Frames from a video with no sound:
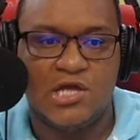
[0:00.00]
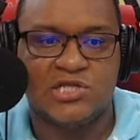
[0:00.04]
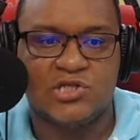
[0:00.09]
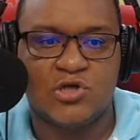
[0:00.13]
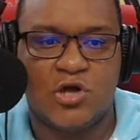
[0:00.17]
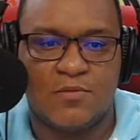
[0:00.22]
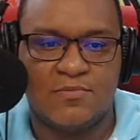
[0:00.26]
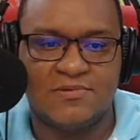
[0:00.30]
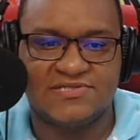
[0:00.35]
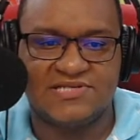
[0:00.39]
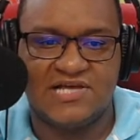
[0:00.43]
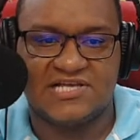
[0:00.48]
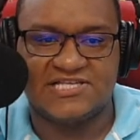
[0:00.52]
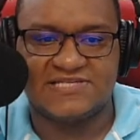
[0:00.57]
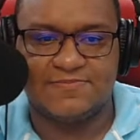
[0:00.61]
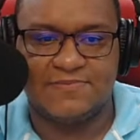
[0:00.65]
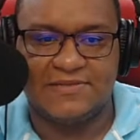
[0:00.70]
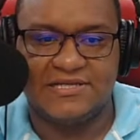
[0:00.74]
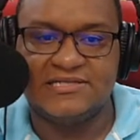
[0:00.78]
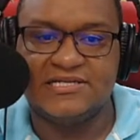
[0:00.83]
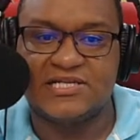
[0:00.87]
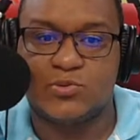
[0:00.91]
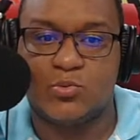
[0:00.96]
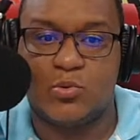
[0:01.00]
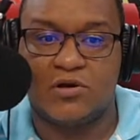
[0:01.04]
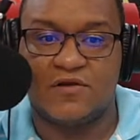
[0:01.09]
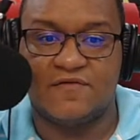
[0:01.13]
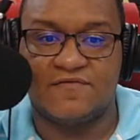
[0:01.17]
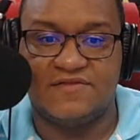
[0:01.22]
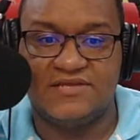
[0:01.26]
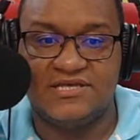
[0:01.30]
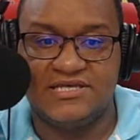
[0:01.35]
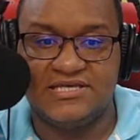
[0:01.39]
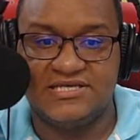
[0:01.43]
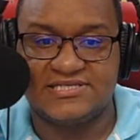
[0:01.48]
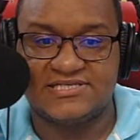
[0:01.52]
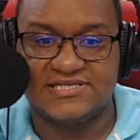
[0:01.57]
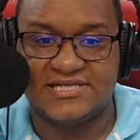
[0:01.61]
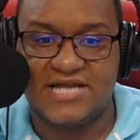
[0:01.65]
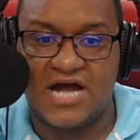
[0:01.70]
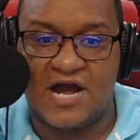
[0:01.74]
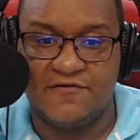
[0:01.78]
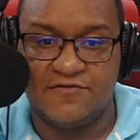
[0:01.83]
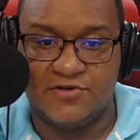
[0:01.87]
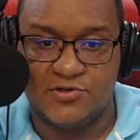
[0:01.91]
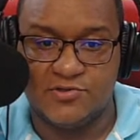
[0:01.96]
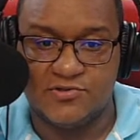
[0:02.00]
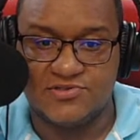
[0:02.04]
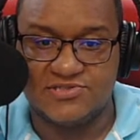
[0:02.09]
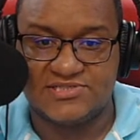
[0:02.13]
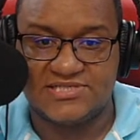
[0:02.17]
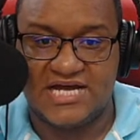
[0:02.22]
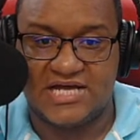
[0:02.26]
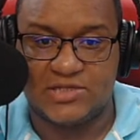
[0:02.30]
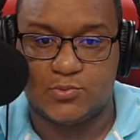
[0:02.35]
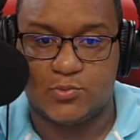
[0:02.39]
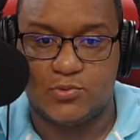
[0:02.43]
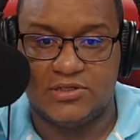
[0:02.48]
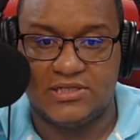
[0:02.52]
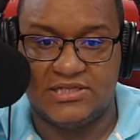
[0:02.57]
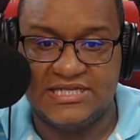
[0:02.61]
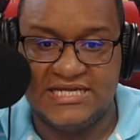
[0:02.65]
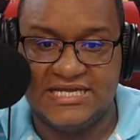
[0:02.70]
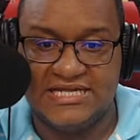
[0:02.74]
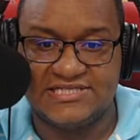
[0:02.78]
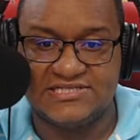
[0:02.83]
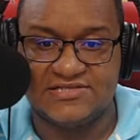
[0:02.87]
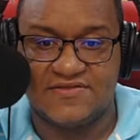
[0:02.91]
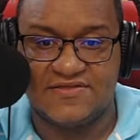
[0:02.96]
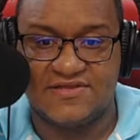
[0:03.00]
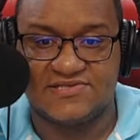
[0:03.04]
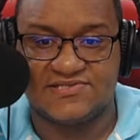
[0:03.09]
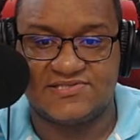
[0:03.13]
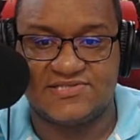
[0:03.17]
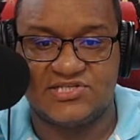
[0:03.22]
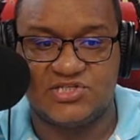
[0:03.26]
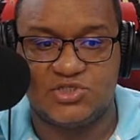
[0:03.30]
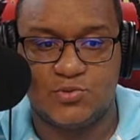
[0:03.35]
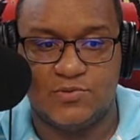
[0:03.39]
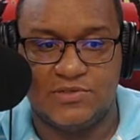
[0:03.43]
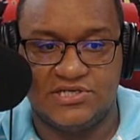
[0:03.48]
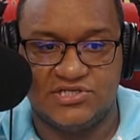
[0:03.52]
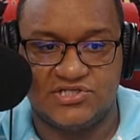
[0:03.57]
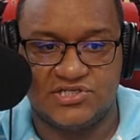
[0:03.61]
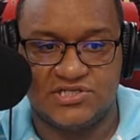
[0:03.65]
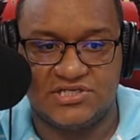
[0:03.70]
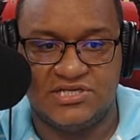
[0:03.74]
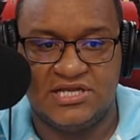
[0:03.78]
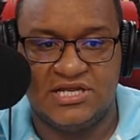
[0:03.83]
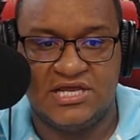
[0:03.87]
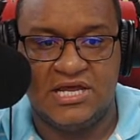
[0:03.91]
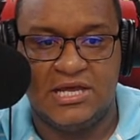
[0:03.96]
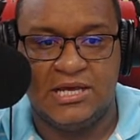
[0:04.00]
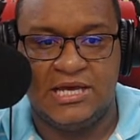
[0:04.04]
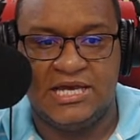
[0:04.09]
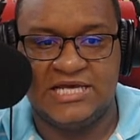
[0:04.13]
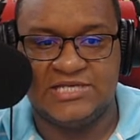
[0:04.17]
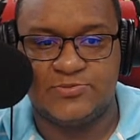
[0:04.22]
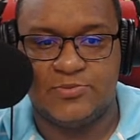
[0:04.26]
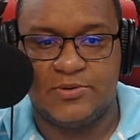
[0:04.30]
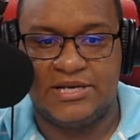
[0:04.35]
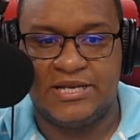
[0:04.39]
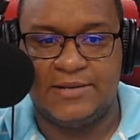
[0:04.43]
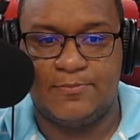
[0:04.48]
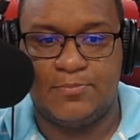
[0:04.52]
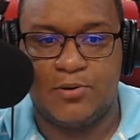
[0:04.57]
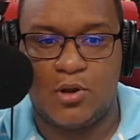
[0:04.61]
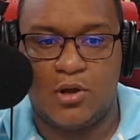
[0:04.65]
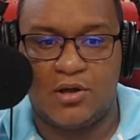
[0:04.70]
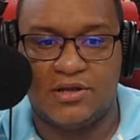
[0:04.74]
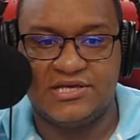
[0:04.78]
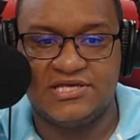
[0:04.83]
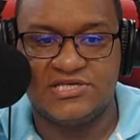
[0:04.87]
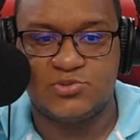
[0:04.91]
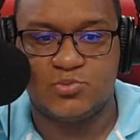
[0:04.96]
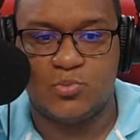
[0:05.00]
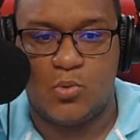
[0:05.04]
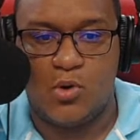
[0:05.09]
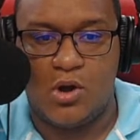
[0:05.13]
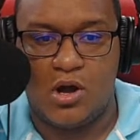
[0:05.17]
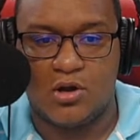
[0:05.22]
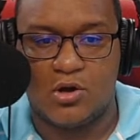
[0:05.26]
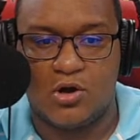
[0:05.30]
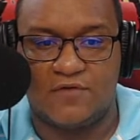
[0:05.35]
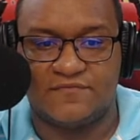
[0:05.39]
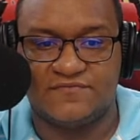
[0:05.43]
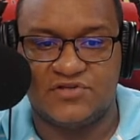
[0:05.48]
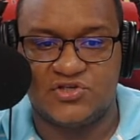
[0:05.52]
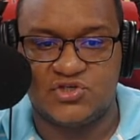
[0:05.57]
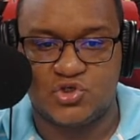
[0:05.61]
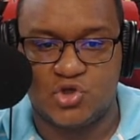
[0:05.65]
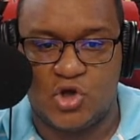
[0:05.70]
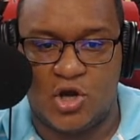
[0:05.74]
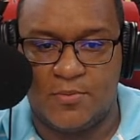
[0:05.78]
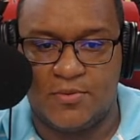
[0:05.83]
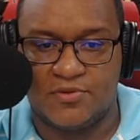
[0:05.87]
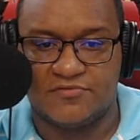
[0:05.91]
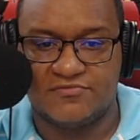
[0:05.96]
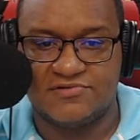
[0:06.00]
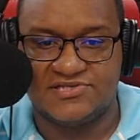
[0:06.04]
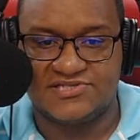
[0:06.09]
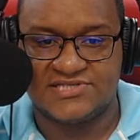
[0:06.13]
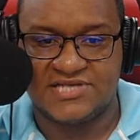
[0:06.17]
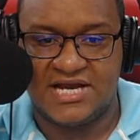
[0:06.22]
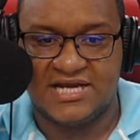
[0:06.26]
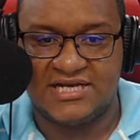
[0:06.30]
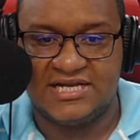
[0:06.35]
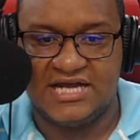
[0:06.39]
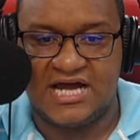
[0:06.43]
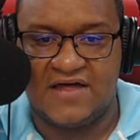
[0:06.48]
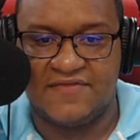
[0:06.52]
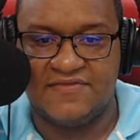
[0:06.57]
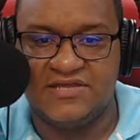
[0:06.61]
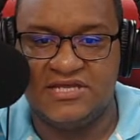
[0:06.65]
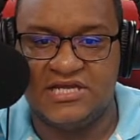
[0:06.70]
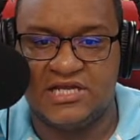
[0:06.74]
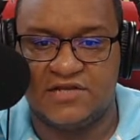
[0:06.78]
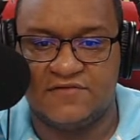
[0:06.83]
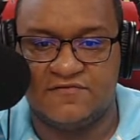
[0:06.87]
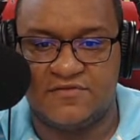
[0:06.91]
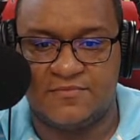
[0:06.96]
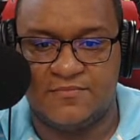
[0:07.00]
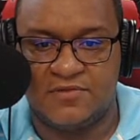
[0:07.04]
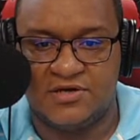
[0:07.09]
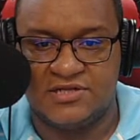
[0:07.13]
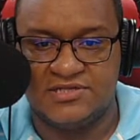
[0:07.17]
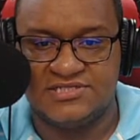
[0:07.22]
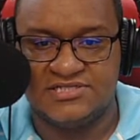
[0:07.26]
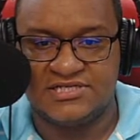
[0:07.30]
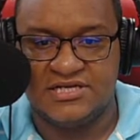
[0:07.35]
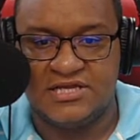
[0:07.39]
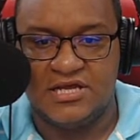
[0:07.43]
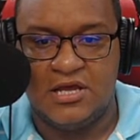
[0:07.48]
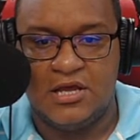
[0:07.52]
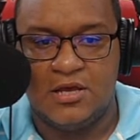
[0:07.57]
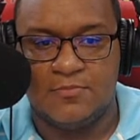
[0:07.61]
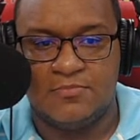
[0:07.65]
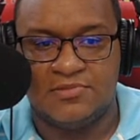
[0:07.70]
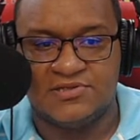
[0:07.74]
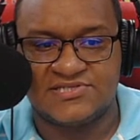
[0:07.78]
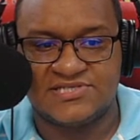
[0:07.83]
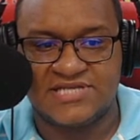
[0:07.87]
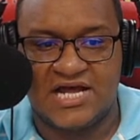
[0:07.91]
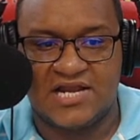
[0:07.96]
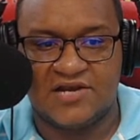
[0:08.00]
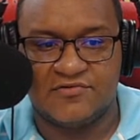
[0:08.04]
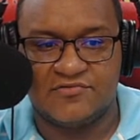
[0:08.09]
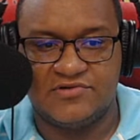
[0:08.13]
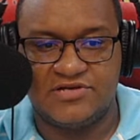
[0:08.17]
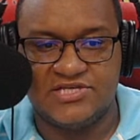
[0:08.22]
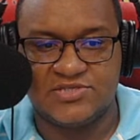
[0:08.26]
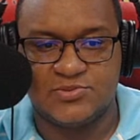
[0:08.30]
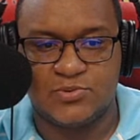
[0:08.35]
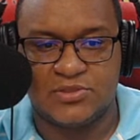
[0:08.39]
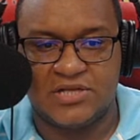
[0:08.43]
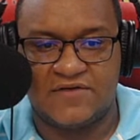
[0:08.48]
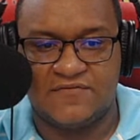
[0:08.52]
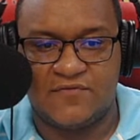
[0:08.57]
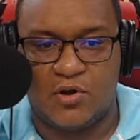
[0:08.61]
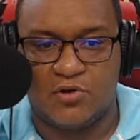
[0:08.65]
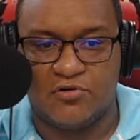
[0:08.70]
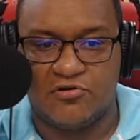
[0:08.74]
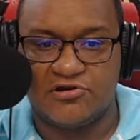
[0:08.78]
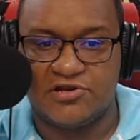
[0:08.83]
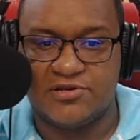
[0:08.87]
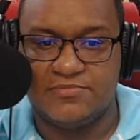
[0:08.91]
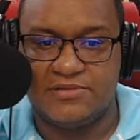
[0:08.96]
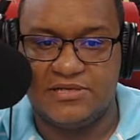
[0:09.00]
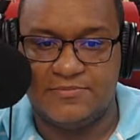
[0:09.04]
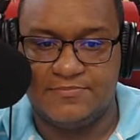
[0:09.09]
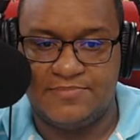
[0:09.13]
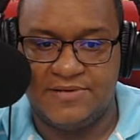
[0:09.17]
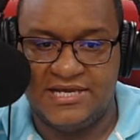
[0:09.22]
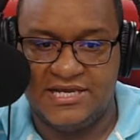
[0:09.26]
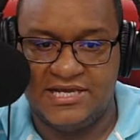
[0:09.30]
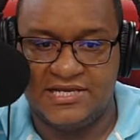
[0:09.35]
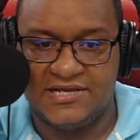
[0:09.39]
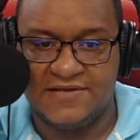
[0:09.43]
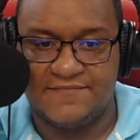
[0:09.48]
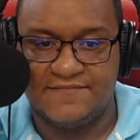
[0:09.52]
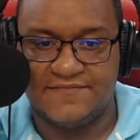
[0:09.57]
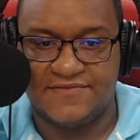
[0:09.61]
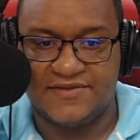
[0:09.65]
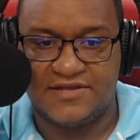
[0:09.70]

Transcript: Thomas explained that one of the scenarios that would lead to this situation is when employees walk off the job or resign at the end of the month, but salaries would have already been paid.